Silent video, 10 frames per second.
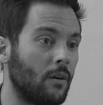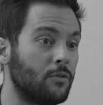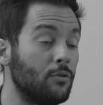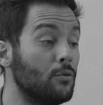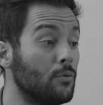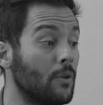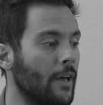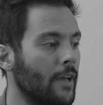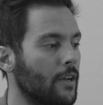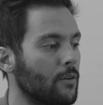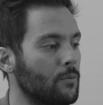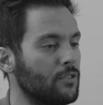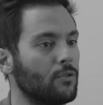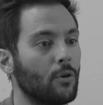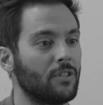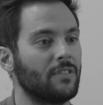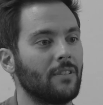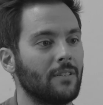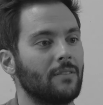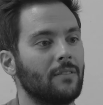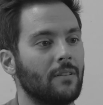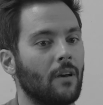two like resources,